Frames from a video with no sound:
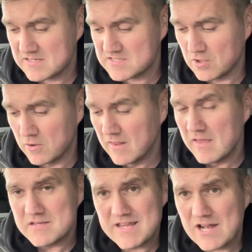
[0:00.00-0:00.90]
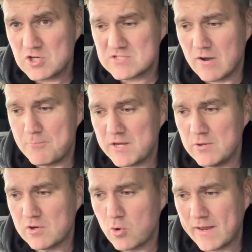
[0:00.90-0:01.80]
So yeah, I just thought I'd bring
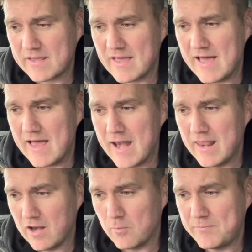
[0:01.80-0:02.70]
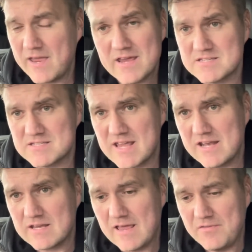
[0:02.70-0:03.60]
you a quick little update. As I
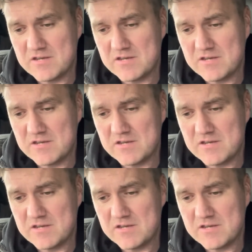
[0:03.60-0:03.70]
said in the